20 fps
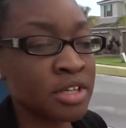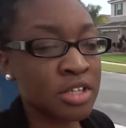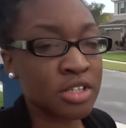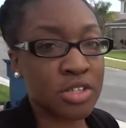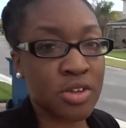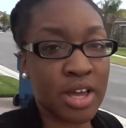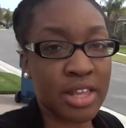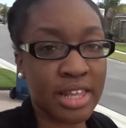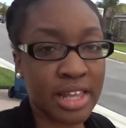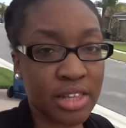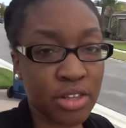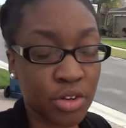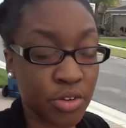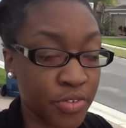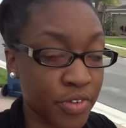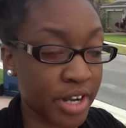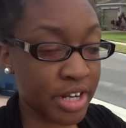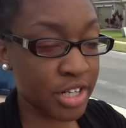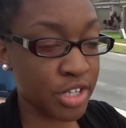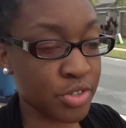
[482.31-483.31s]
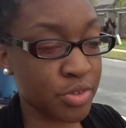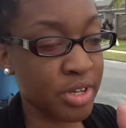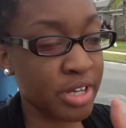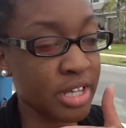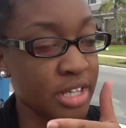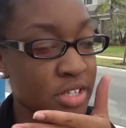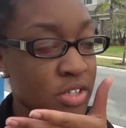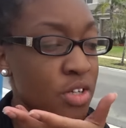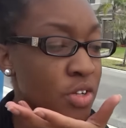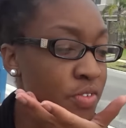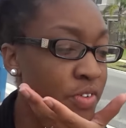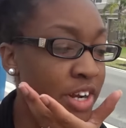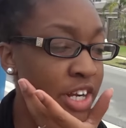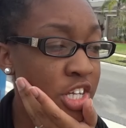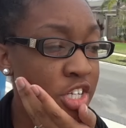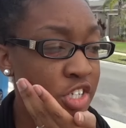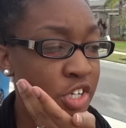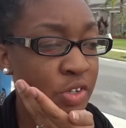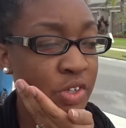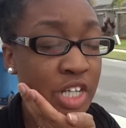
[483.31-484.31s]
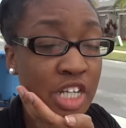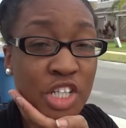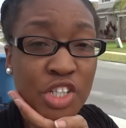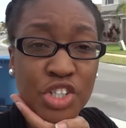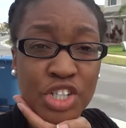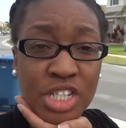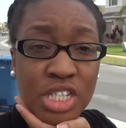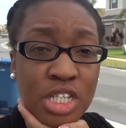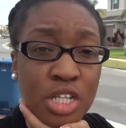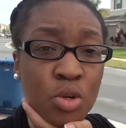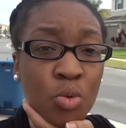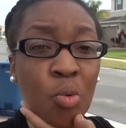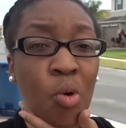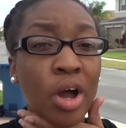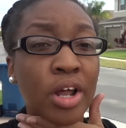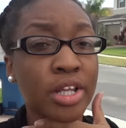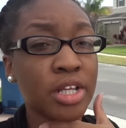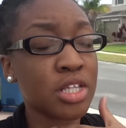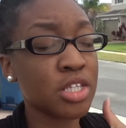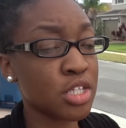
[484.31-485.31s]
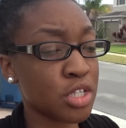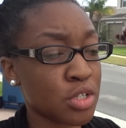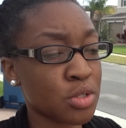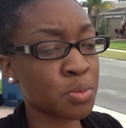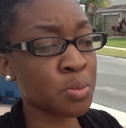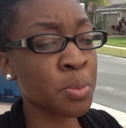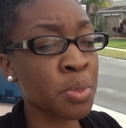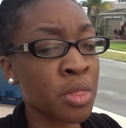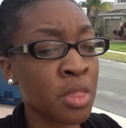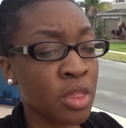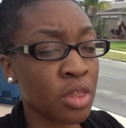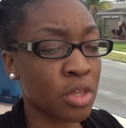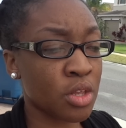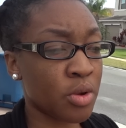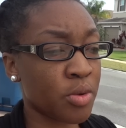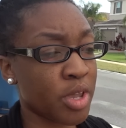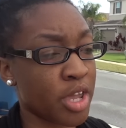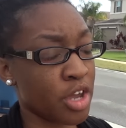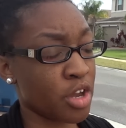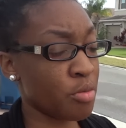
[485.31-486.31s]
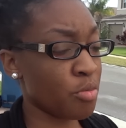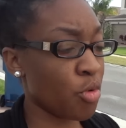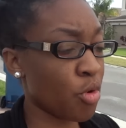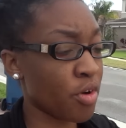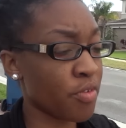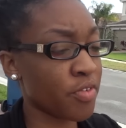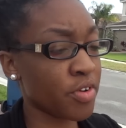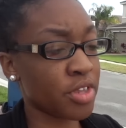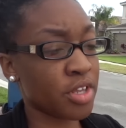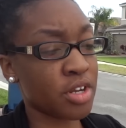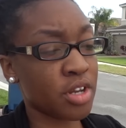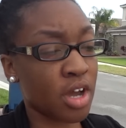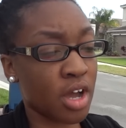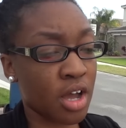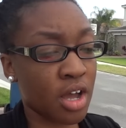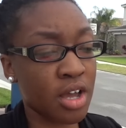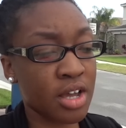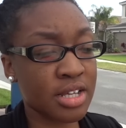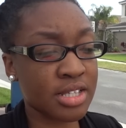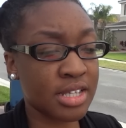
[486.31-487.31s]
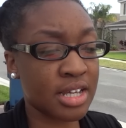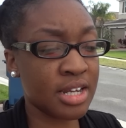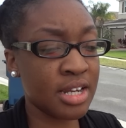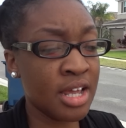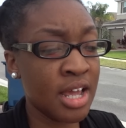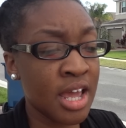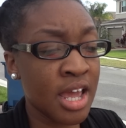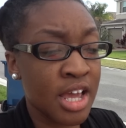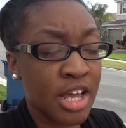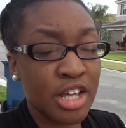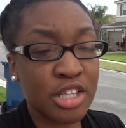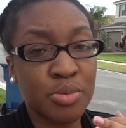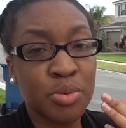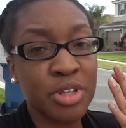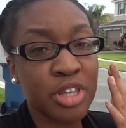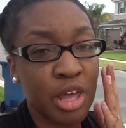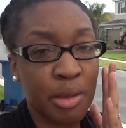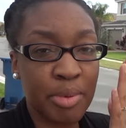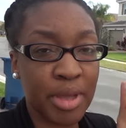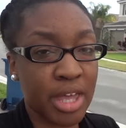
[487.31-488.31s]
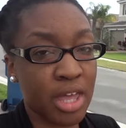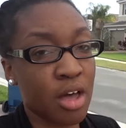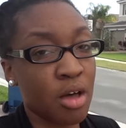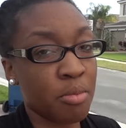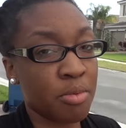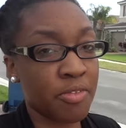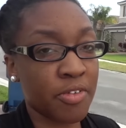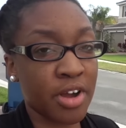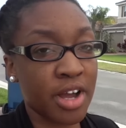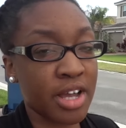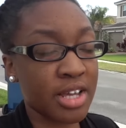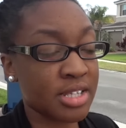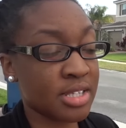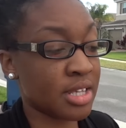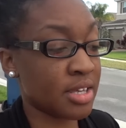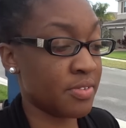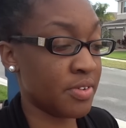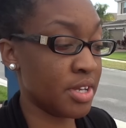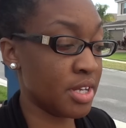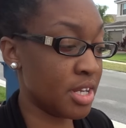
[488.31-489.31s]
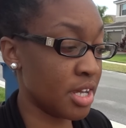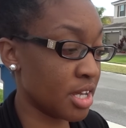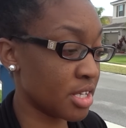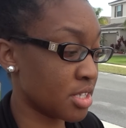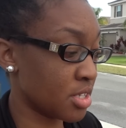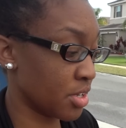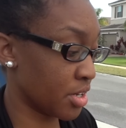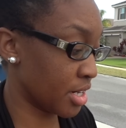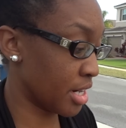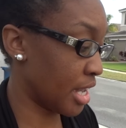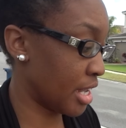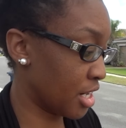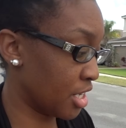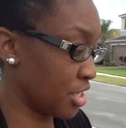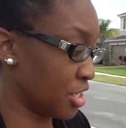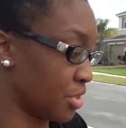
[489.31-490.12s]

So I let little Freddie do it because little Freddie's shown interest in wanting to, you know, care more for the dogs. And it's really a big help for us if he does learn how to